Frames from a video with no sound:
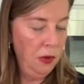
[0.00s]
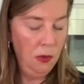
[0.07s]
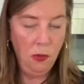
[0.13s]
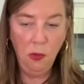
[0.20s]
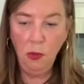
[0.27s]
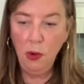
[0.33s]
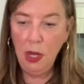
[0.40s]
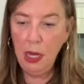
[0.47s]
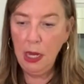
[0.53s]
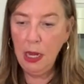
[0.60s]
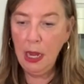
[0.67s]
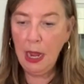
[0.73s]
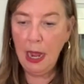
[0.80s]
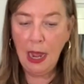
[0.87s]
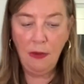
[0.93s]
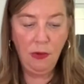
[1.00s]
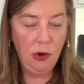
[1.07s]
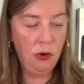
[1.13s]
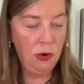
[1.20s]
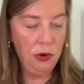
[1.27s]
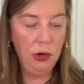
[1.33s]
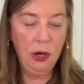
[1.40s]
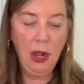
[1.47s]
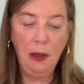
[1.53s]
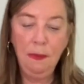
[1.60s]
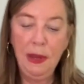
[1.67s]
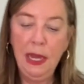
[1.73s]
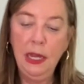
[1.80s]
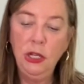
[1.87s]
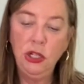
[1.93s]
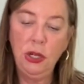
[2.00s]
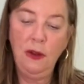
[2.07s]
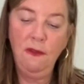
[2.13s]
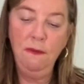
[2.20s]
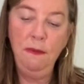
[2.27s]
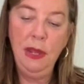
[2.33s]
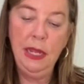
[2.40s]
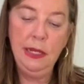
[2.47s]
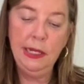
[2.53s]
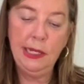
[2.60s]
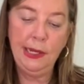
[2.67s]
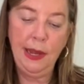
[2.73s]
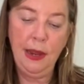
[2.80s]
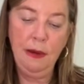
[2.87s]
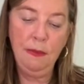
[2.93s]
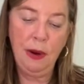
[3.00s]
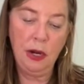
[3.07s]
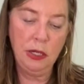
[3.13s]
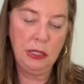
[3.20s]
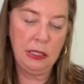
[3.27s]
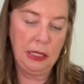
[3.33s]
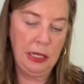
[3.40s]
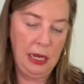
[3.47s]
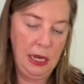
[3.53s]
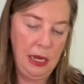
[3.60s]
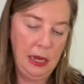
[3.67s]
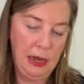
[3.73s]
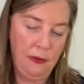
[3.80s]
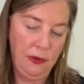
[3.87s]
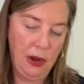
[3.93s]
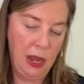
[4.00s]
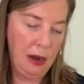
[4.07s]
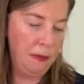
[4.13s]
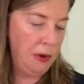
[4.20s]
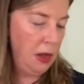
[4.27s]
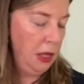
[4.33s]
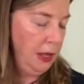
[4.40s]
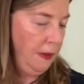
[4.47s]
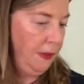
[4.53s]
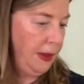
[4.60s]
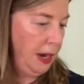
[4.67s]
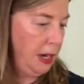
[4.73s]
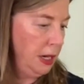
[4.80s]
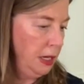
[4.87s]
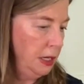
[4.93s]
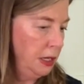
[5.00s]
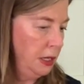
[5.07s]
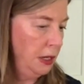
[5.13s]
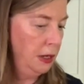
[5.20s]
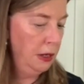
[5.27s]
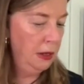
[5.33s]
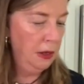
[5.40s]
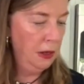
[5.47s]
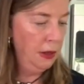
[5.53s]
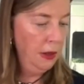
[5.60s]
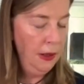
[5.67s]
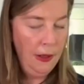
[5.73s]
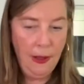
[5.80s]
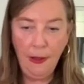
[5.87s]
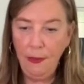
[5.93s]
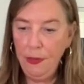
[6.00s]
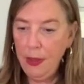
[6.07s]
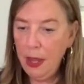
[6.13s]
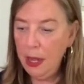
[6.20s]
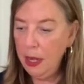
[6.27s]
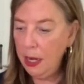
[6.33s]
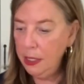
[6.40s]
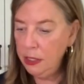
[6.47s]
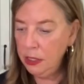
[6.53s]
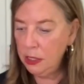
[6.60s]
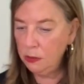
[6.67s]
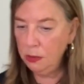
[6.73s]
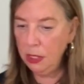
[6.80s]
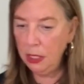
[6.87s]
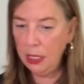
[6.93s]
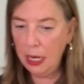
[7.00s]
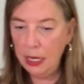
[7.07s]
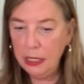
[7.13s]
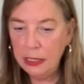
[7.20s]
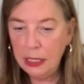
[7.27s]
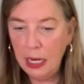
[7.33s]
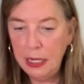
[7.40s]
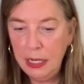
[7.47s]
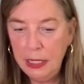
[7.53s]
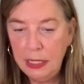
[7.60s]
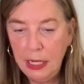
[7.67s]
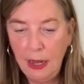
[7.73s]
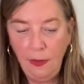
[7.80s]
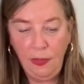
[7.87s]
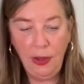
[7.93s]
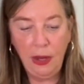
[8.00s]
We have a quarter cup each of mint and parsley. I've got them all in there. And then I just realized I need to get the